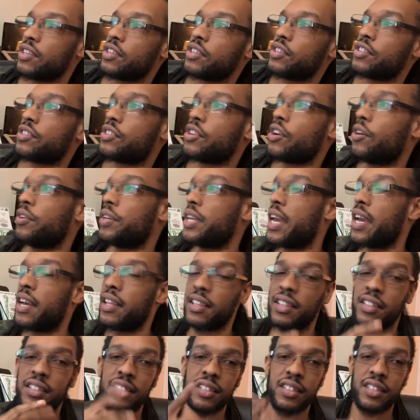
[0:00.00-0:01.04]
So yeah,
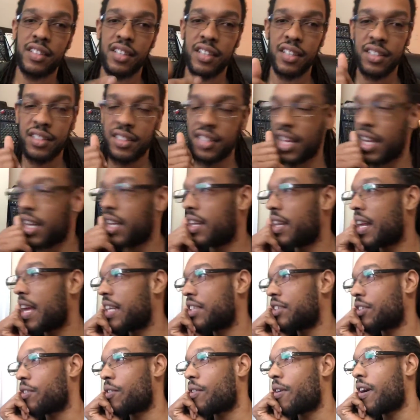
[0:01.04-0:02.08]
the
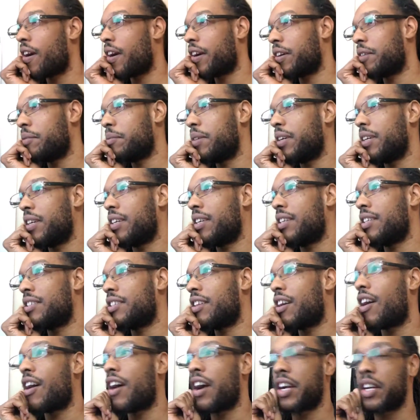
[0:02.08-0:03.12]
teleological argument is
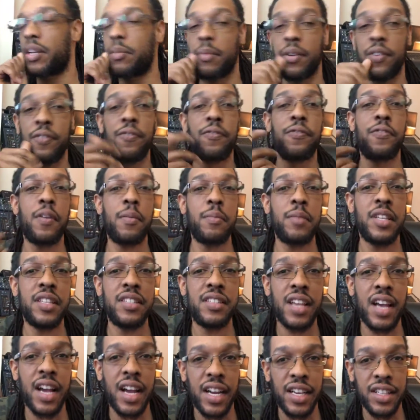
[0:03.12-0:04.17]
the argument from
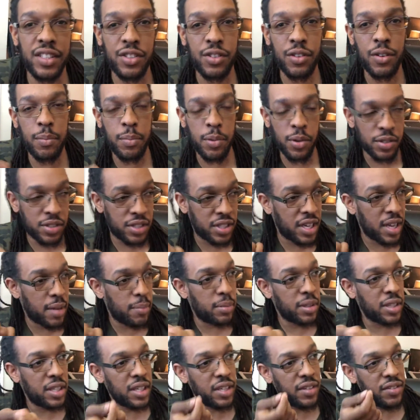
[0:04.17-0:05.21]
design. So a person that
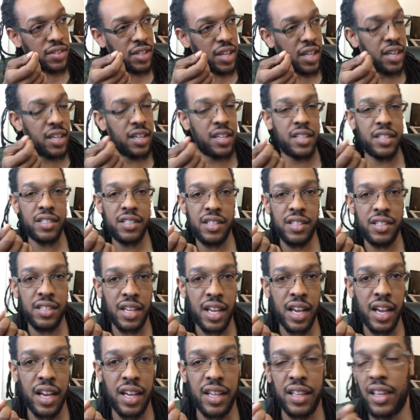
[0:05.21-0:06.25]
believes that it is
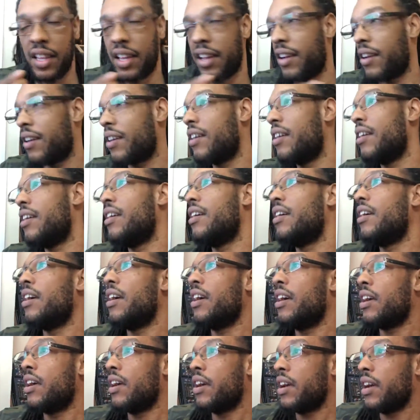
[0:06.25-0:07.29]
design there
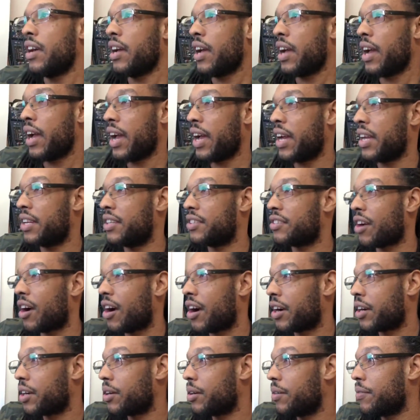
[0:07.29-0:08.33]
and is
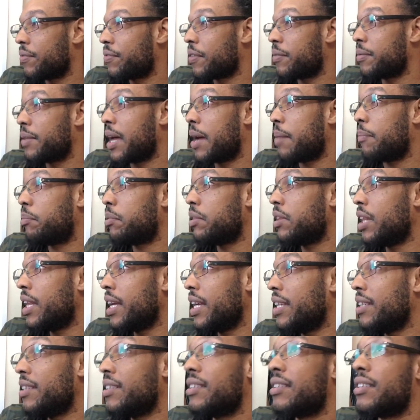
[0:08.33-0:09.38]
arguing from that
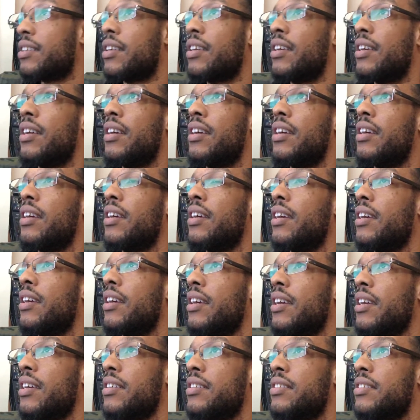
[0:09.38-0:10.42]
place
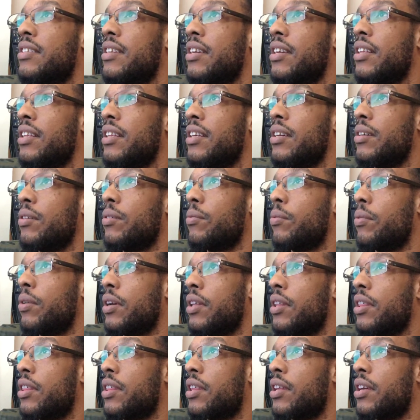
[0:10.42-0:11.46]
is dealing with